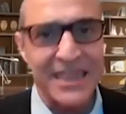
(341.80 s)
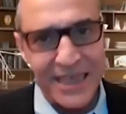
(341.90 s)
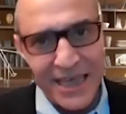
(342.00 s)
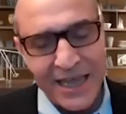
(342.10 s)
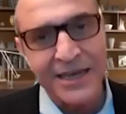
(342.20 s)

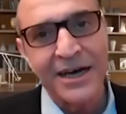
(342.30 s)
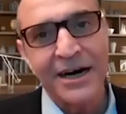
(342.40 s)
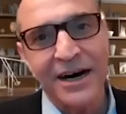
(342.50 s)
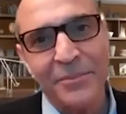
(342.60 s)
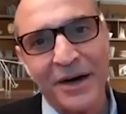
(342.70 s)
and
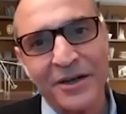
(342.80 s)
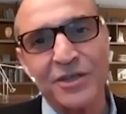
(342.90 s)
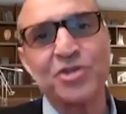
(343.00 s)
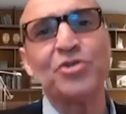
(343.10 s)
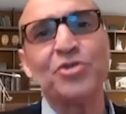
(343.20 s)
then
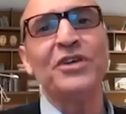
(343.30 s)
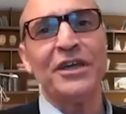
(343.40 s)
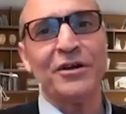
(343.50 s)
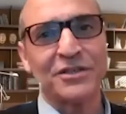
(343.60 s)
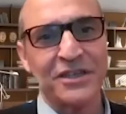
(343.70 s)
about 2
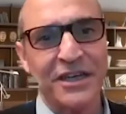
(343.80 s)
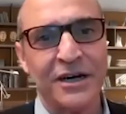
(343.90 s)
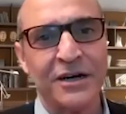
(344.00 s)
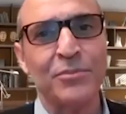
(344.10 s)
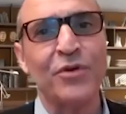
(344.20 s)
years
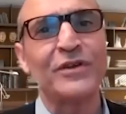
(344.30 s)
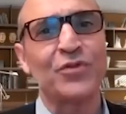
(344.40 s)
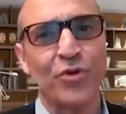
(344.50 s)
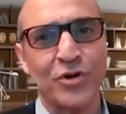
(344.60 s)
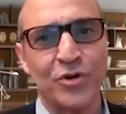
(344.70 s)

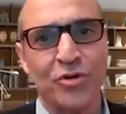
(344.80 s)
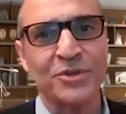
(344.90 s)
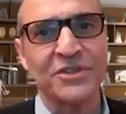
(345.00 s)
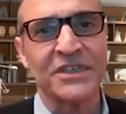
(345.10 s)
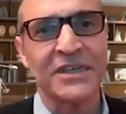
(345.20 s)
moving toward
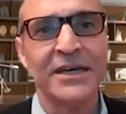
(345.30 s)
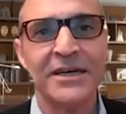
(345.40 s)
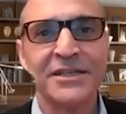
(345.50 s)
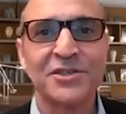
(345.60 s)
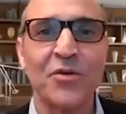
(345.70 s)
normalcy.
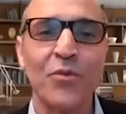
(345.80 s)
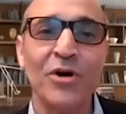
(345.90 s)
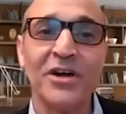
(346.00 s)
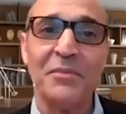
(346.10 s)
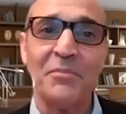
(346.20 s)
So
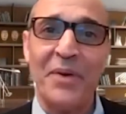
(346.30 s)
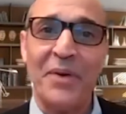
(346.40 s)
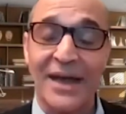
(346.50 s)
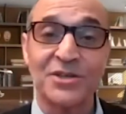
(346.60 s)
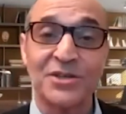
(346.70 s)
we'll
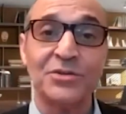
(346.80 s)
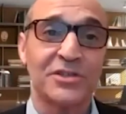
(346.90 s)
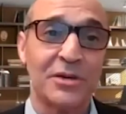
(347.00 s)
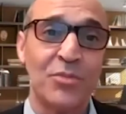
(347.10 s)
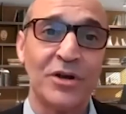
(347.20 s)
get back
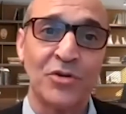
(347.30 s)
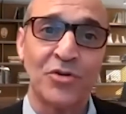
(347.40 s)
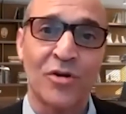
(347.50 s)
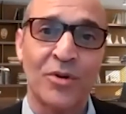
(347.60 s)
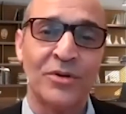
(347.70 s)
to
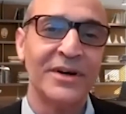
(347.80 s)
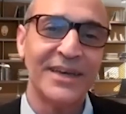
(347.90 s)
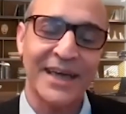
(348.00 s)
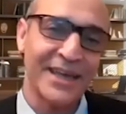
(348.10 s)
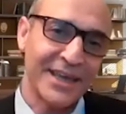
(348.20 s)
somewhat
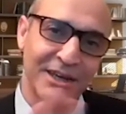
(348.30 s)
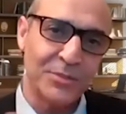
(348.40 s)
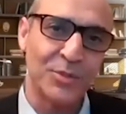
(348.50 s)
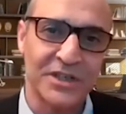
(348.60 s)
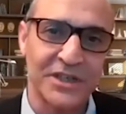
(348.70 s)
normal, and I can
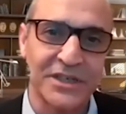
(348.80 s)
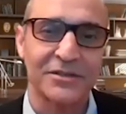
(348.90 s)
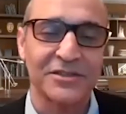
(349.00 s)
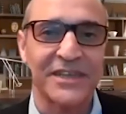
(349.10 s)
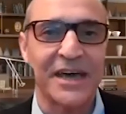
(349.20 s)
get into more
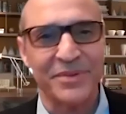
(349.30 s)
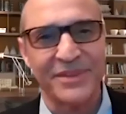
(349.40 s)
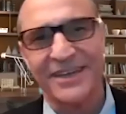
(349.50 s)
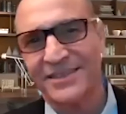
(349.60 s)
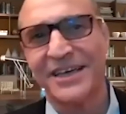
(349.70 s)
details on
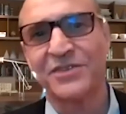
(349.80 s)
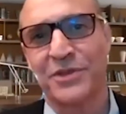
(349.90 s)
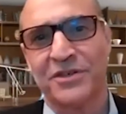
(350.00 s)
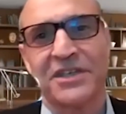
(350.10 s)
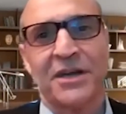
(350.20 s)
that, but
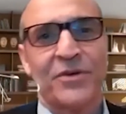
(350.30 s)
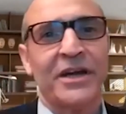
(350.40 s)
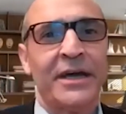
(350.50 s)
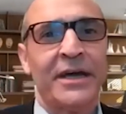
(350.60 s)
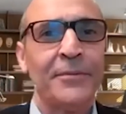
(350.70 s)
that's what they're
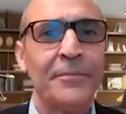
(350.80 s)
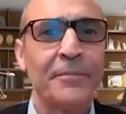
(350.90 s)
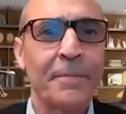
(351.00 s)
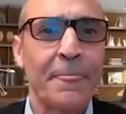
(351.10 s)
saying right now.